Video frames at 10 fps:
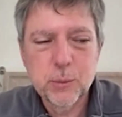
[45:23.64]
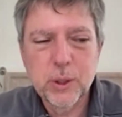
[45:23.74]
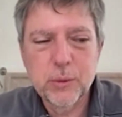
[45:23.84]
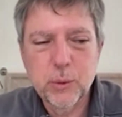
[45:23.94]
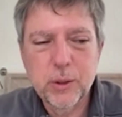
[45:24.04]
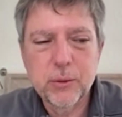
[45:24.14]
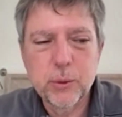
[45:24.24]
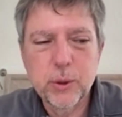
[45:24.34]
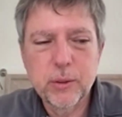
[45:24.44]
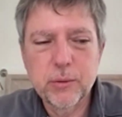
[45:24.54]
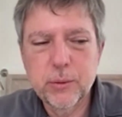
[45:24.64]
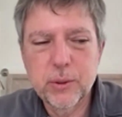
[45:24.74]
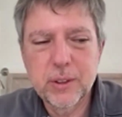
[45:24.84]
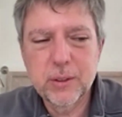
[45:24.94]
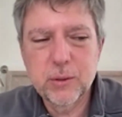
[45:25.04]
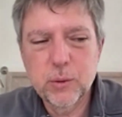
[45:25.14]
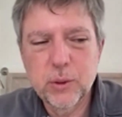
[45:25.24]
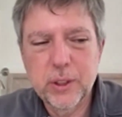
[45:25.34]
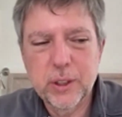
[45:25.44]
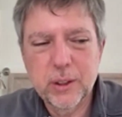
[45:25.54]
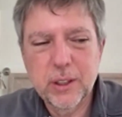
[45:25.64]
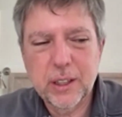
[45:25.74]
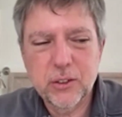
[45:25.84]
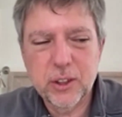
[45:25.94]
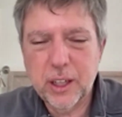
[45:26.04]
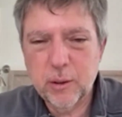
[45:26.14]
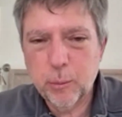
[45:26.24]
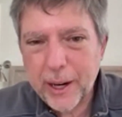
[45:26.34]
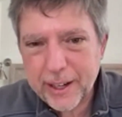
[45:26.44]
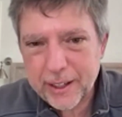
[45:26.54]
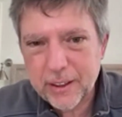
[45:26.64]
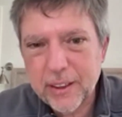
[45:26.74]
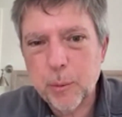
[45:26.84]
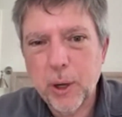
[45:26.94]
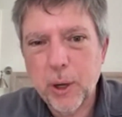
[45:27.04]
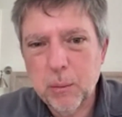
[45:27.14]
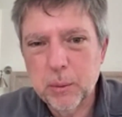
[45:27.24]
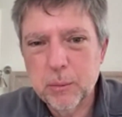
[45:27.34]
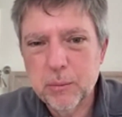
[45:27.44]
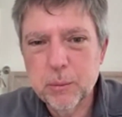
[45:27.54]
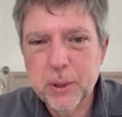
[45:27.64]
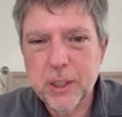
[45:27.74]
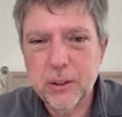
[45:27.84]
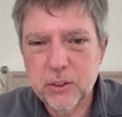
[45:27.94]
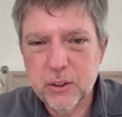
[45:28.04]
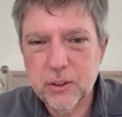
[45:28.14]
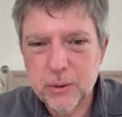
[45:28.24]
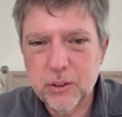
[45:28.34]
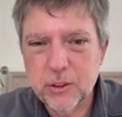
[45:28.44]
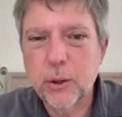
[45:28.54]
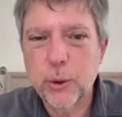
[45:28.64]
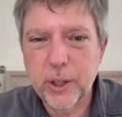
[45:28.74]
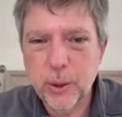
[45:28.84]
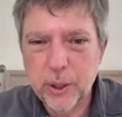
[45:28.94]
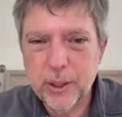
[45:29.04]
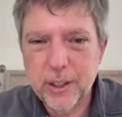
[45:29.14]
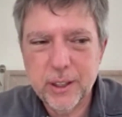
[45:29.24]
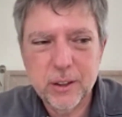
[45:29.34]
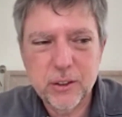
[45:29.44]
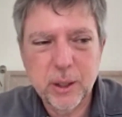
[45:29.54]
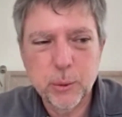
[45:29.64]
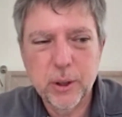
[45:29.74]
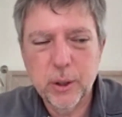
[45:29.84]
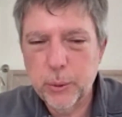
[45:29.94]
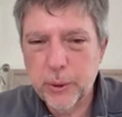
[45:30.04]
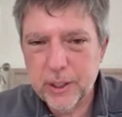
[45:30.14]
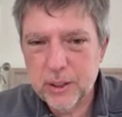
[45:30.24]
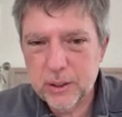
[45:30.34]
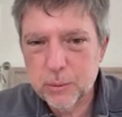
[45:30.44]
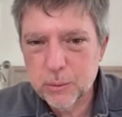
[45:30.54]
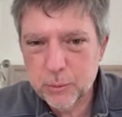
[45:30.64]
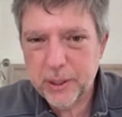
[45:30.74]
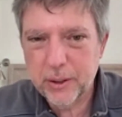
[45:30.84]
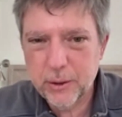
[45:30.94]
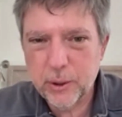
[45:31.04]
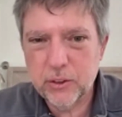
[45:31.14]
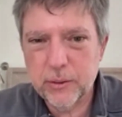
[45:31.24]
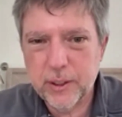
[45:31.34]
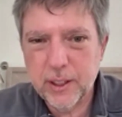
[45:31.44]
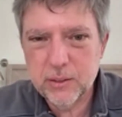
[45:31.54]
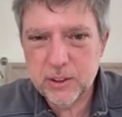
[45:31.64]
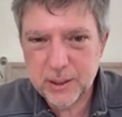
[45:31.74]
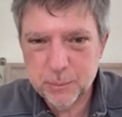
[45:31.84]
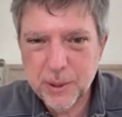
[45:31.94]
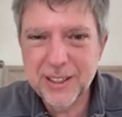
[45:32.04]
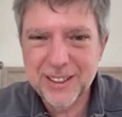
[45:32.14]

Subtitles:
We've like I said, kind of bracketed that problem because it's a thorny one, and it's not one that we wanted to spend the rest of our lives on.